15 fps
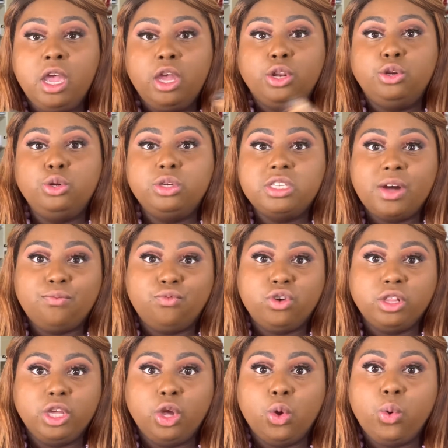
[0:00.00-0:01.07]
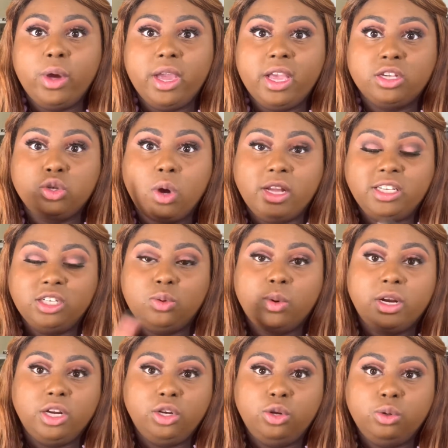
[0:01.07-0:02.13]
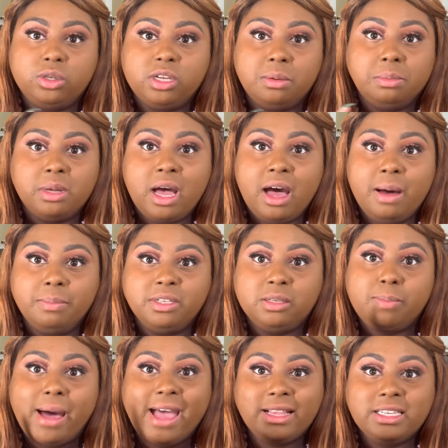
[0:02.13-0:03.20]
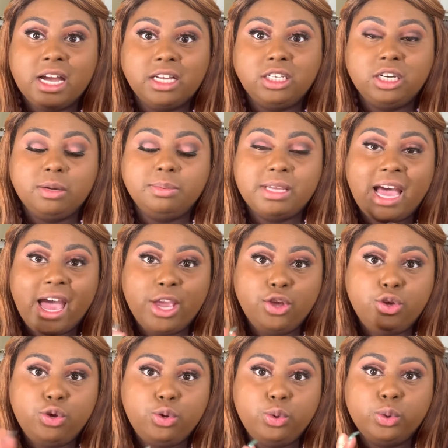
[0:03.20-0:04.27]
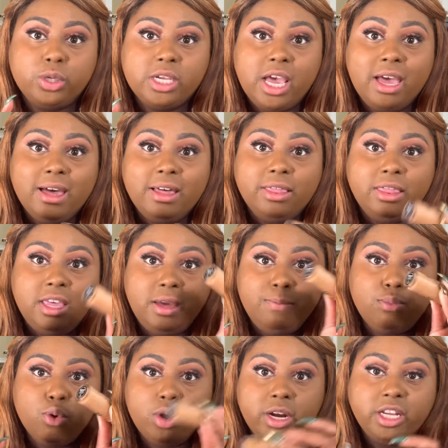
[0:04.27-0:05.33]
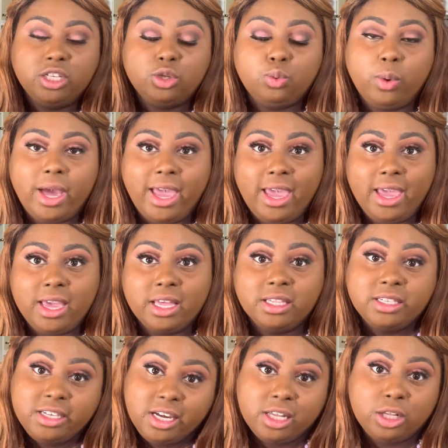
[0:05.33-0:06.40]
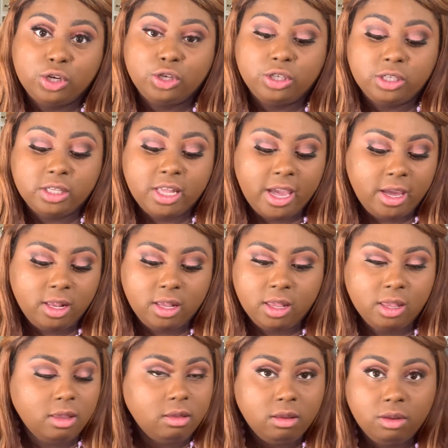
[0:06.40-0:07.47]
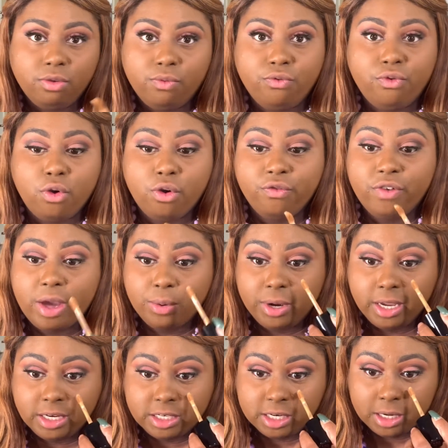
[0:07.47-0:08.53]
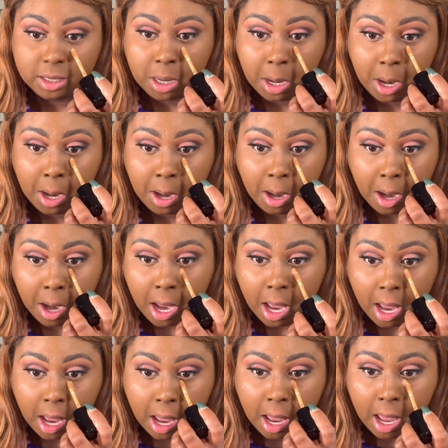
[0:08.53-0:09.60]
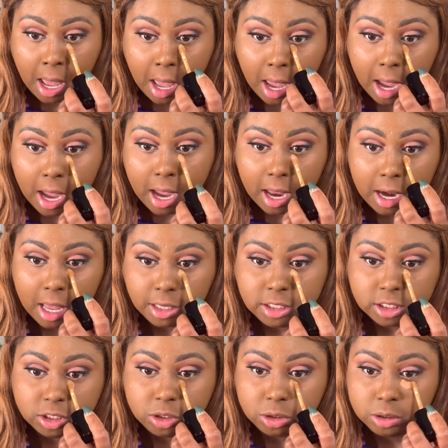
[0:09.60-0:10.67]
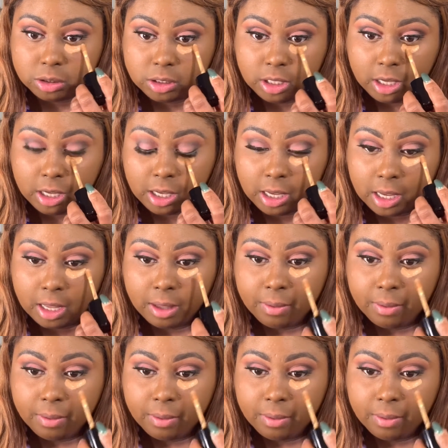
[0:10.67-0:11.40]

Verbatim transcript: do something really quick. So I just want to do some um, spot touch-ups. I use the Born This Way concealers they for foundation. And I just use the